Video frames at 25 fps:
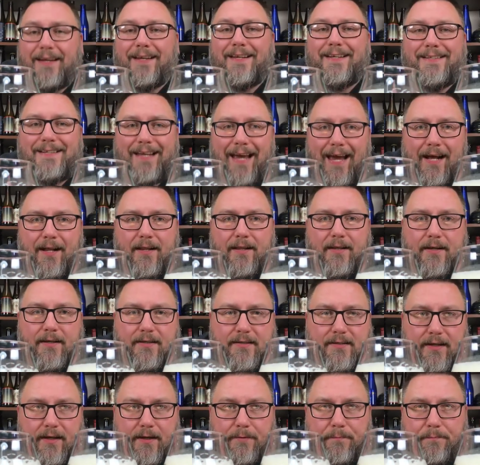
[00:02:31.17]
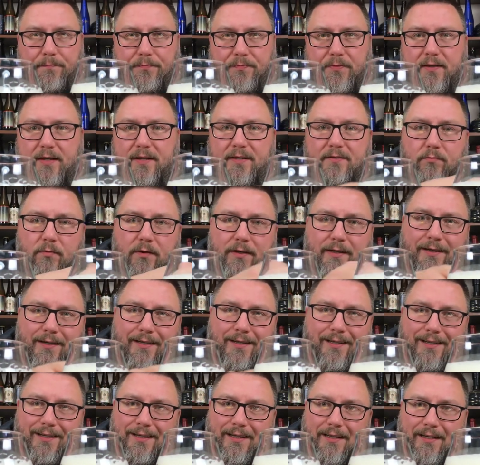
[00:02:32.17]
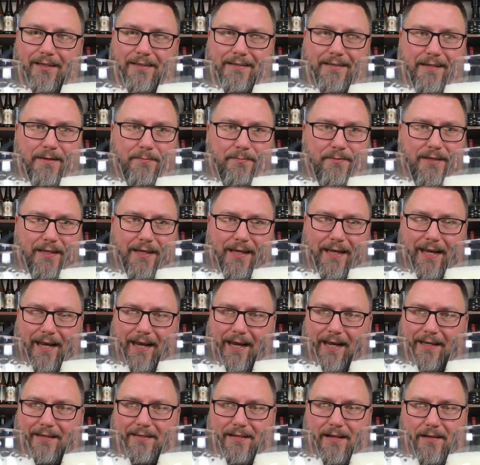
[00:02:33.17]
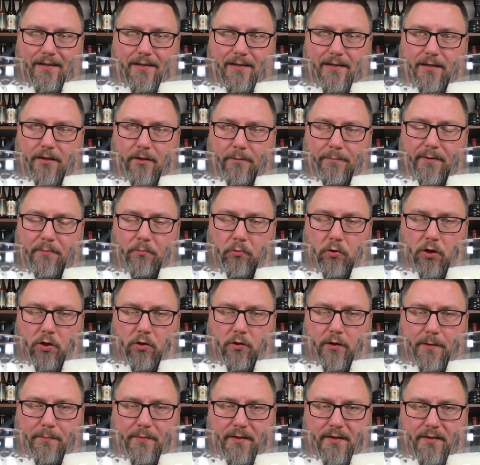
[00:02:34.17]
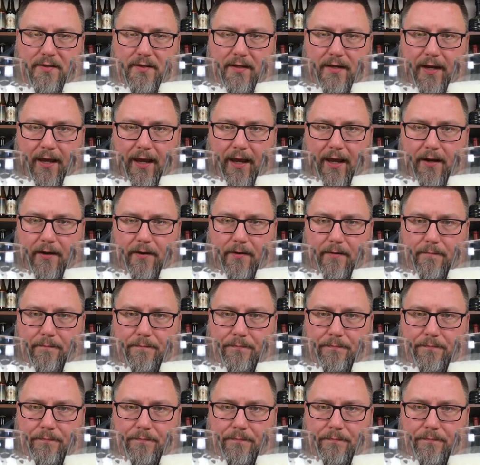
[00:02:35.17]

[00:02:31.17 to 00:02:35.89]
exactly the same. This one seems like it has a little bit more creaminess to the head.